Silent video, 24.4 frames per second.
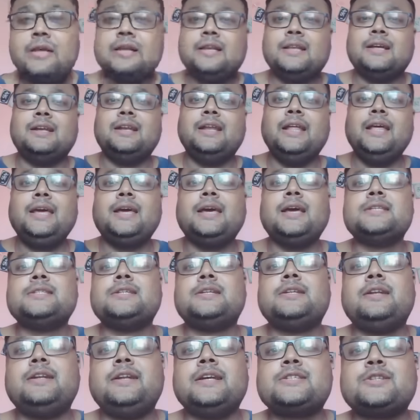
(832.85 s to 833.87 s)
The link is
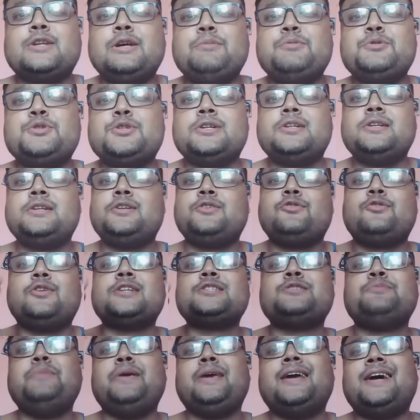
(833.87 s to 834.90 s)
in the description.
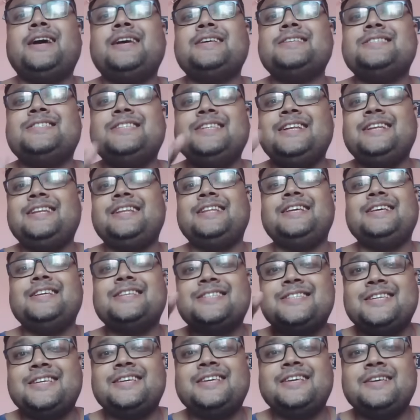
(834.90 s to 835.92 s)
Trust me guys,
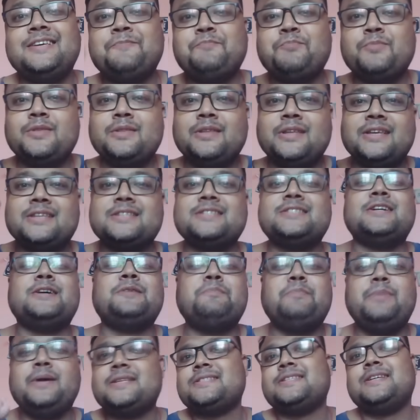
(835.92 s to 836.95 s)
GTC is the
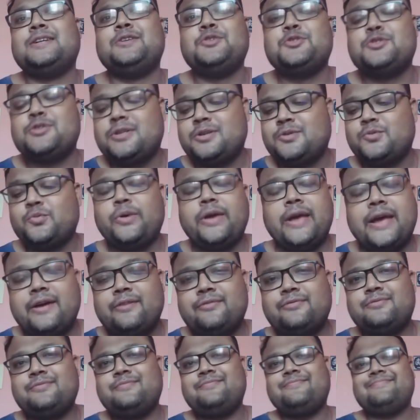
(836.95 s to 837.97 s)
best solution we
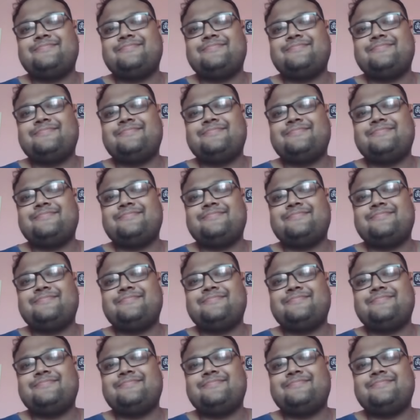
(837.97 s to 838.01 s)
have.